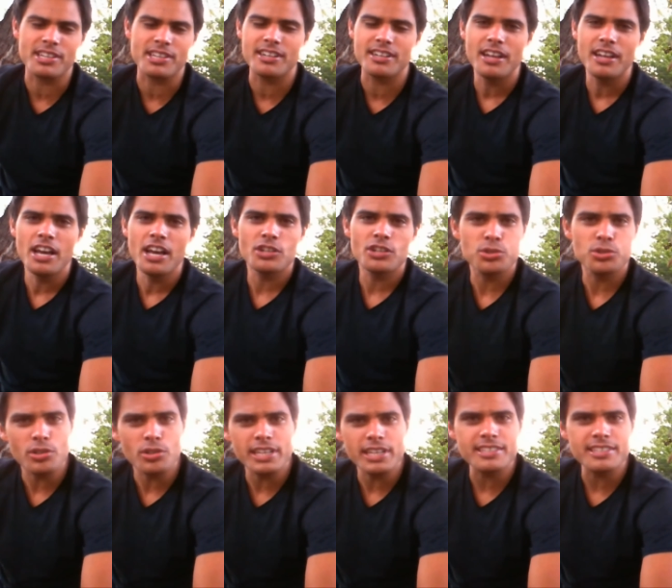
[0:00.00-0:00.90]
And
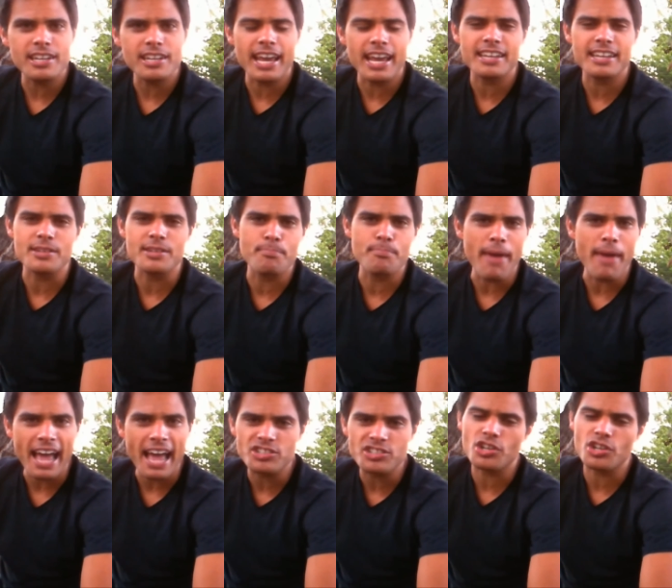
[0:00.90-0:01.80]
truly today is a
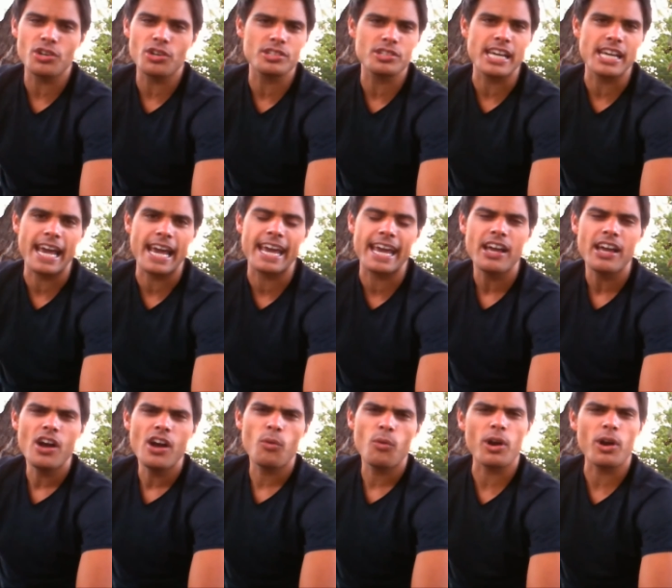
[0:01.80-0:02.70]
magical day
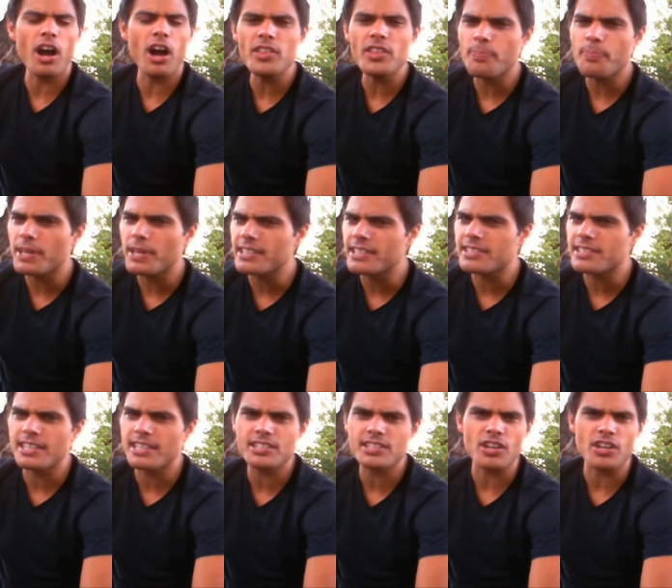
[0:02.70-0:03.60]
where all the
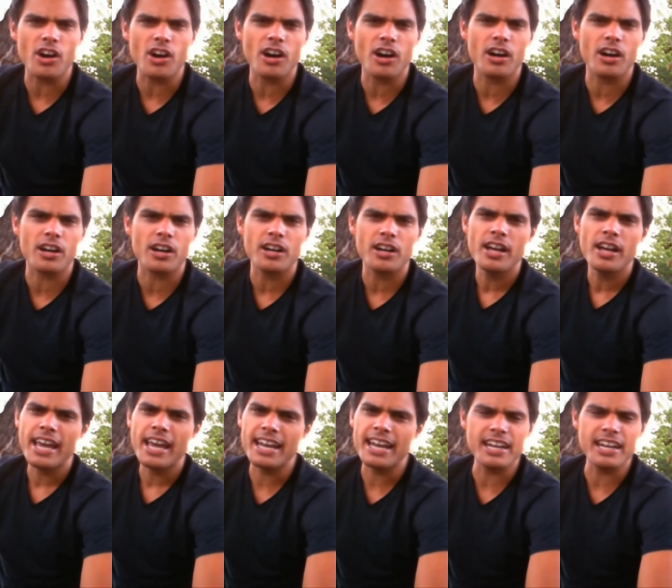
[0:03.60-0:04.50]
pieces are
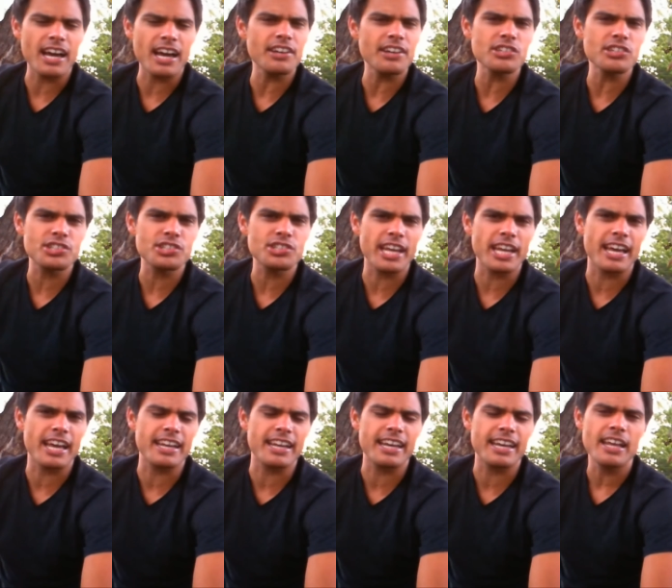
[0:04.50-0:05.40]
in an
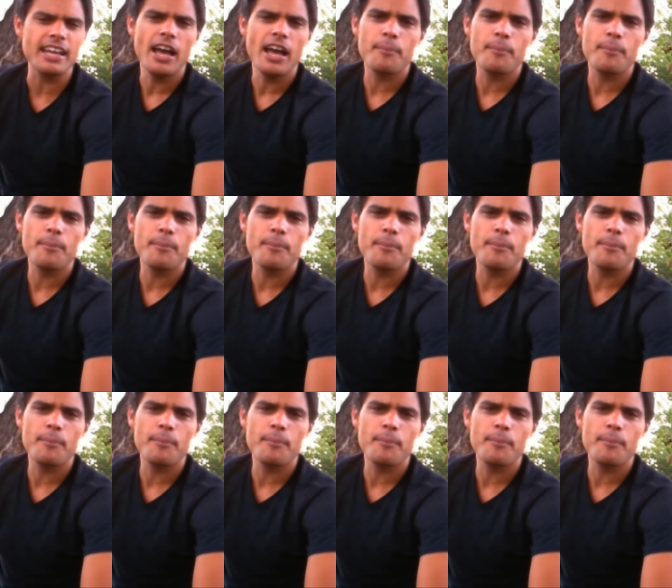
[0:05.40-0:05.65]
understanding,